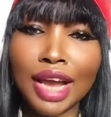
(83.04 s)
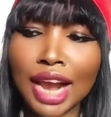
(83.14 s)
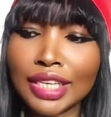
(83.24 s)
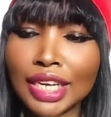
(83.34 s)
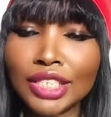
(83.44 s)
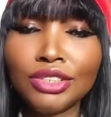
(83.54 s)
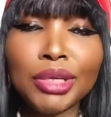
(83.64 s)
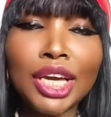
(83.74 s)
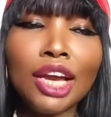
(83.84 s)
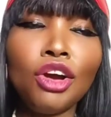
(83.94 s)
And then you
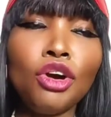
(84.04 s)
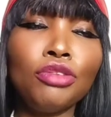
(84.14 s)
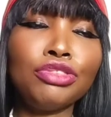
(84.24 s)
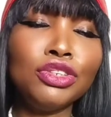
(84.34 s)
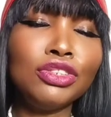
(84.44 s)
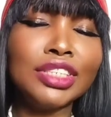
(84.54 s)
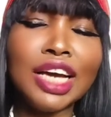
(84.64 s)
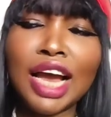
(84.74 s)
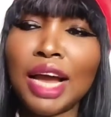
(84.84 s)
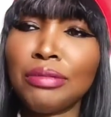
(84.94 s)
became confused.
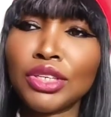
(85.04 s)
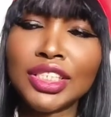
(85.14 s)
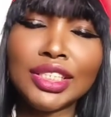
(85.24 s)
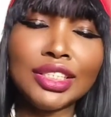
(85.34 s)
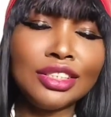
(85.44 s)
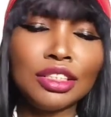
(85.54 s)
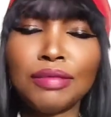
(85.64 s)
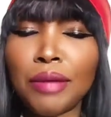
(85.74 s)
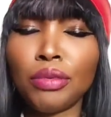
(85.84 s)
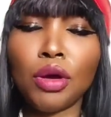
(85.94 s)
But this is not
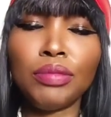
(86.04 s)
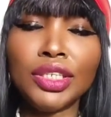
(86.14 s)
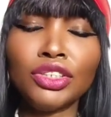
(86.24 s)
my problem.